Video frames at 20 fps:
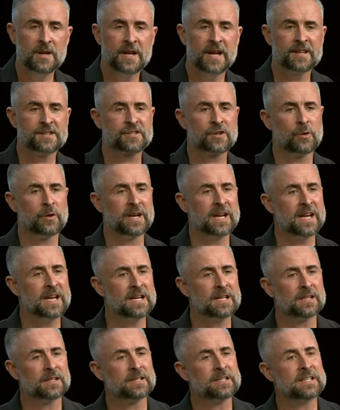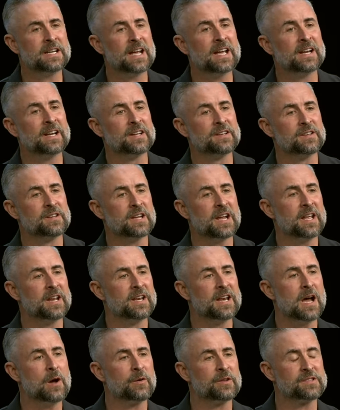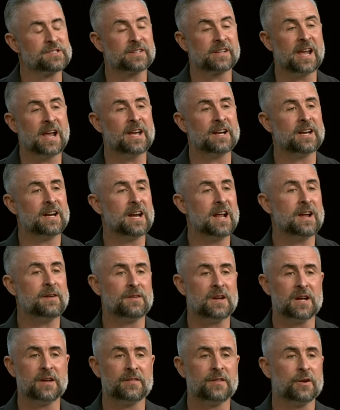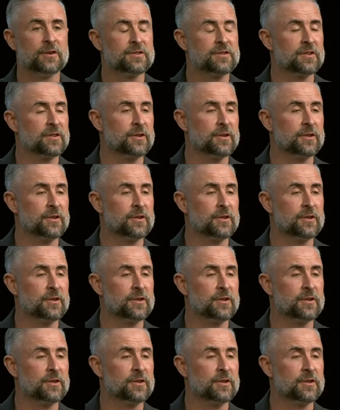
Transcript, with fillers: And so in England and in, in now in Scandinavia, they're,